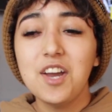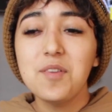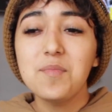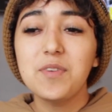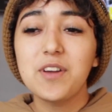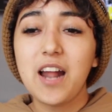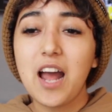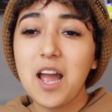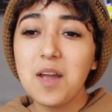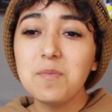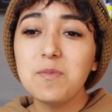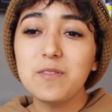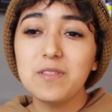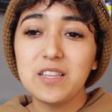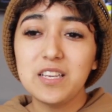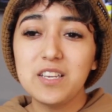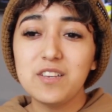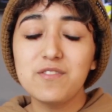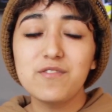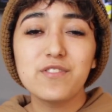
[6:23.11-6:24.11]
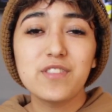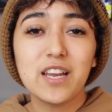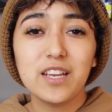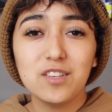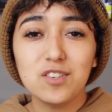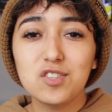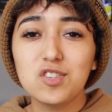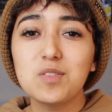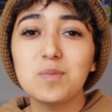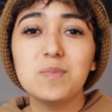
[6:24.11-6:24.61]
But I believe that
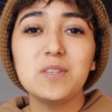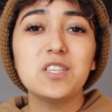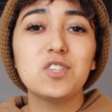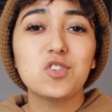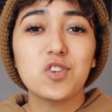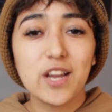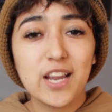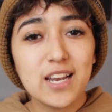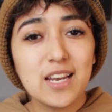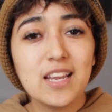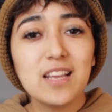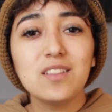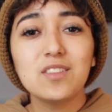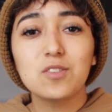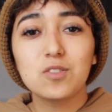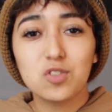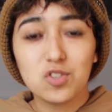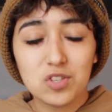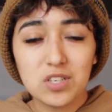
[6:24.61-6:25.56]
you should be training those